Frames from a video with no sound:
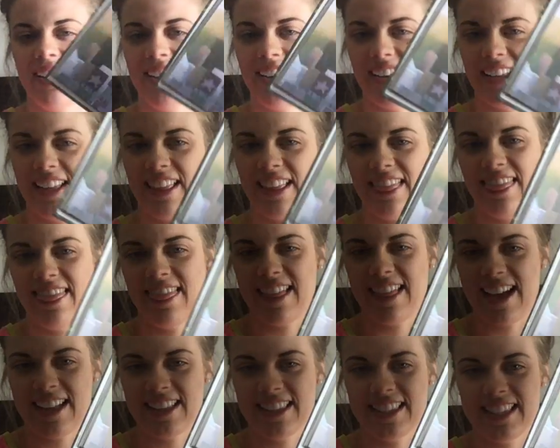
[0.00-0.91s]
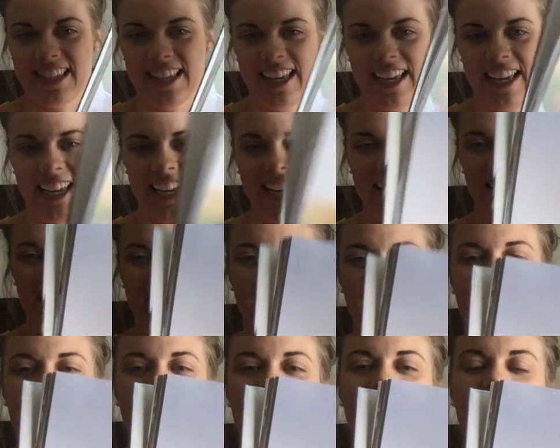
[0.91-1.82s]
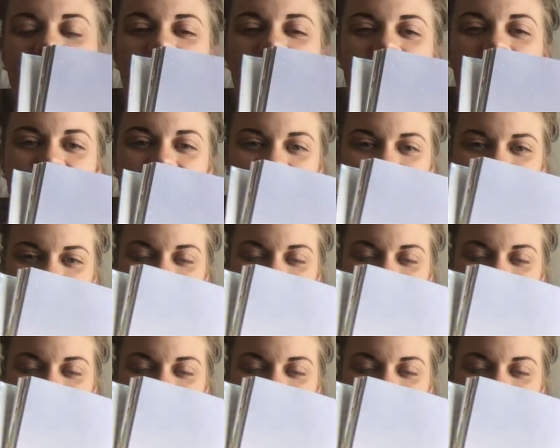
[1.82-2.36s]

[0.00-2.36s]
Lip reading: That's it. All right, guys,